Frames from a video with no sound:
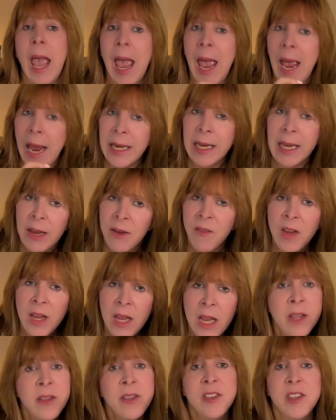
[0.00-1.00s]
And even
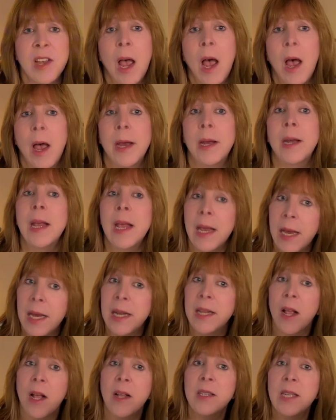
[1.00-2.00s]
inside,
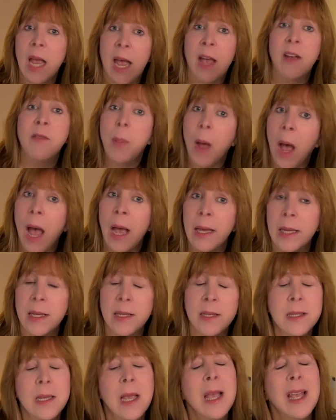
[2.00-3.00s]
it does have
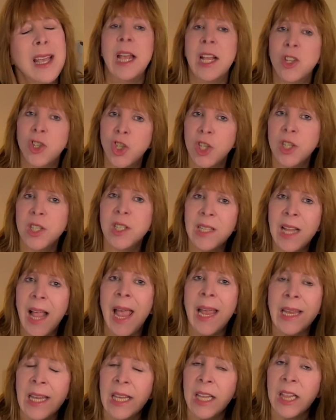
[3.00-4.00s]
pockets. It's just
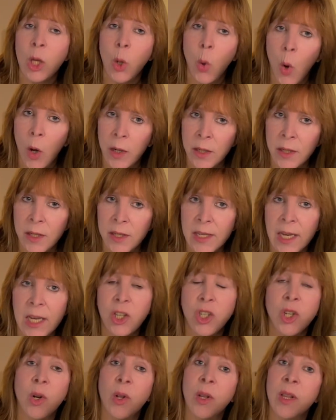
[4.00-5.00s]
lacking the
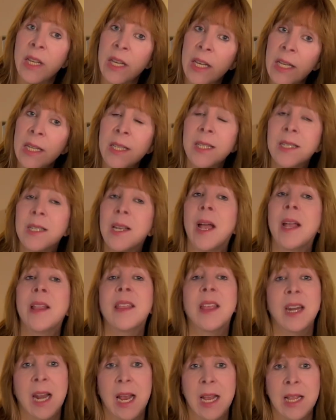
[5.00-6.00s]
organization on the inside
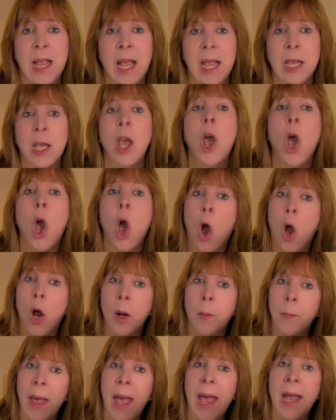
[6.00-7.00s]
that I like on a
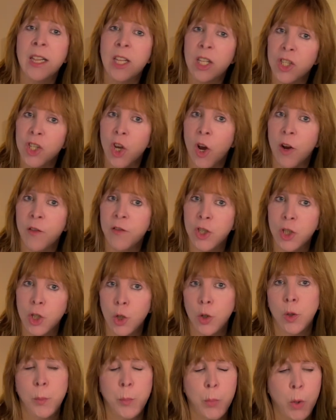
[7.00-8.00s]
bag that serves
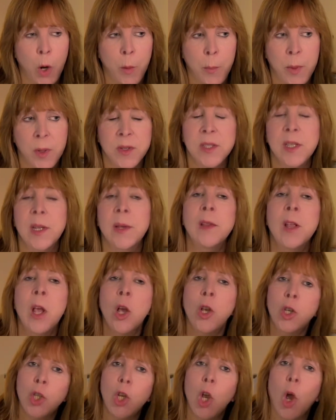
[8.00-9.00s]
dual purpose.
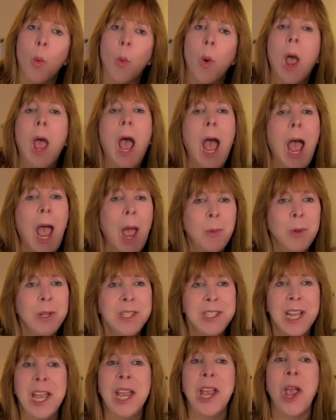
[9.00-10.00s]
So I would
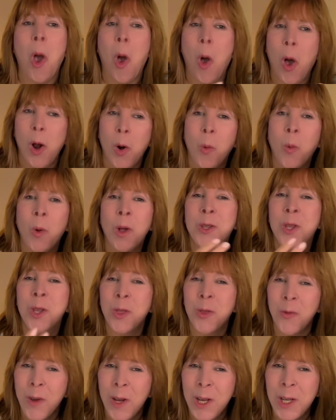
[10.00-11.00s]
say on a 1 to
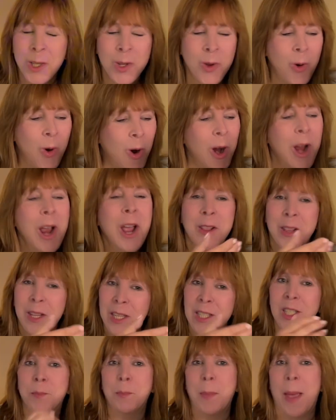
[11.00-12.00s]
3 score,
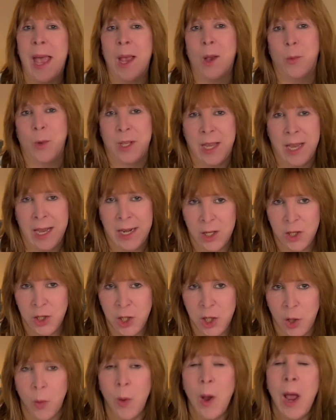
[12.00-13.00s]
this bag would get a
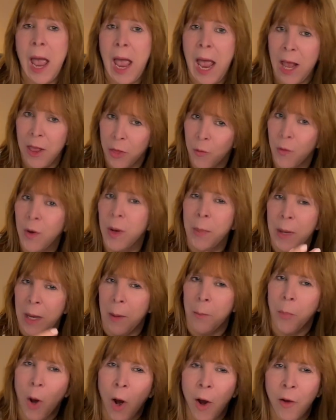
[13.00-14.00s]
2, and 3
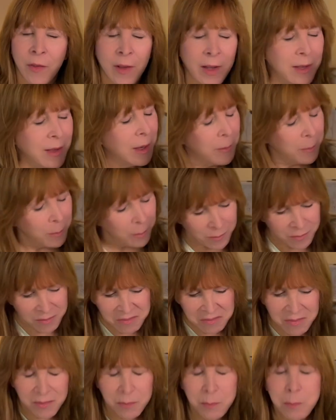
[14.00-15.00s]
being perfect.
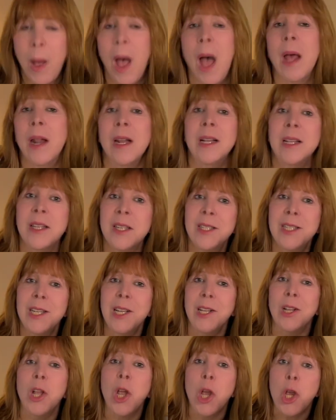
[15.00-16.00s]
But
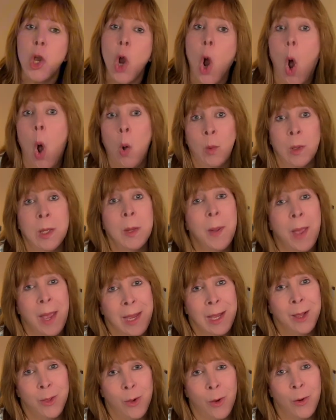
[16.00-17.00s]
still, you're only
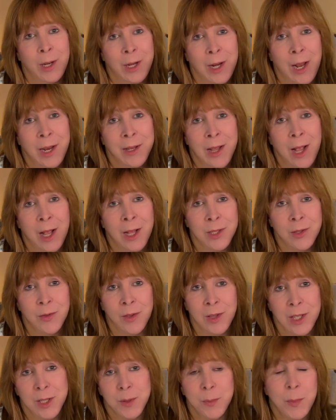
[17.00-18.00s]
paying $39 for
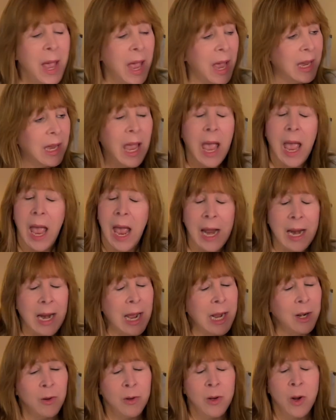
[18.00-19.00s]
this bag, and
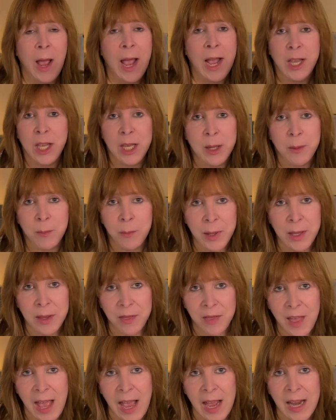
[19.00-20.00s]
I don't know how you can beat
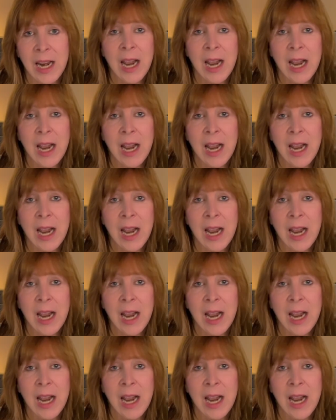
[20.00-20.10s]
that.